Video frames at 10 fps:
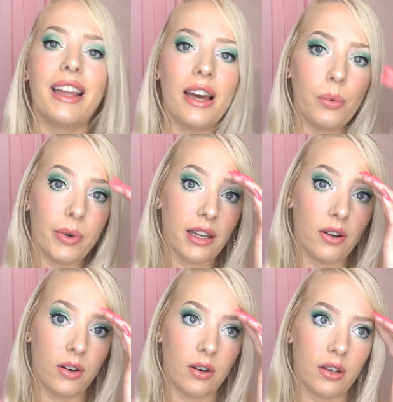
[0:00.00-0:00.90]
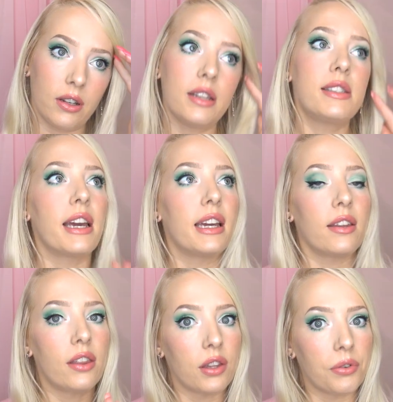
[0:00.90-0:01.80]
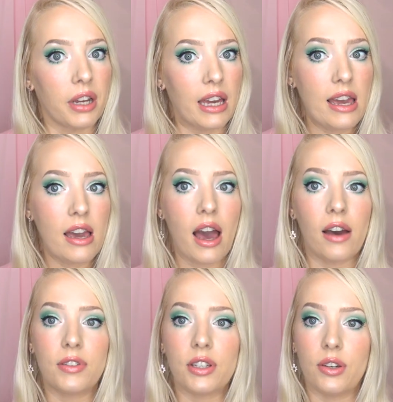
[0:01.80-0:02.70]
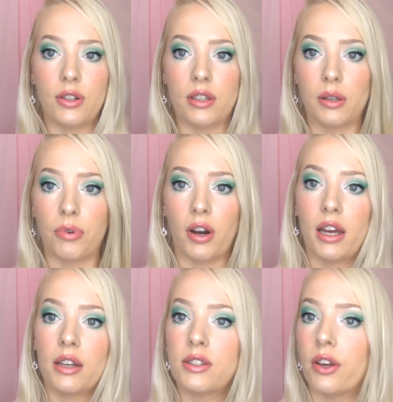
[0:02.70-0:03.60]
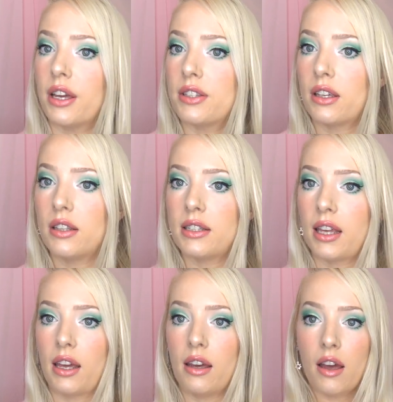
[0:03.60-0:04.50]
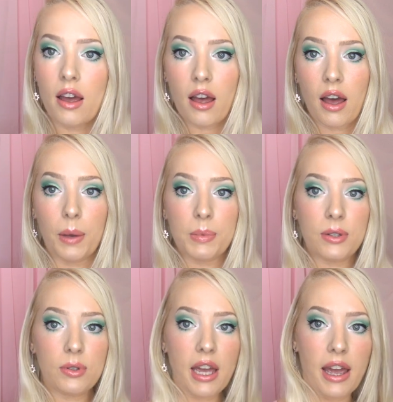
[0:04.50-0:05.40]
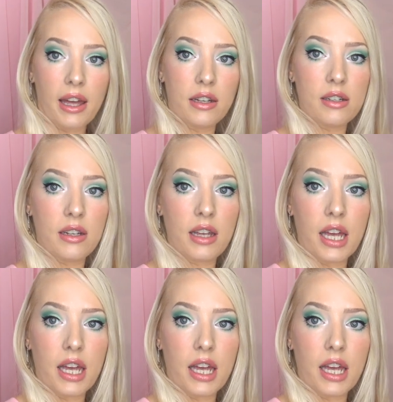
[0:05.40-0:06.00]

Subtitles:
Now we are on day 3 after using the product. So as you can see, I'm still tanned.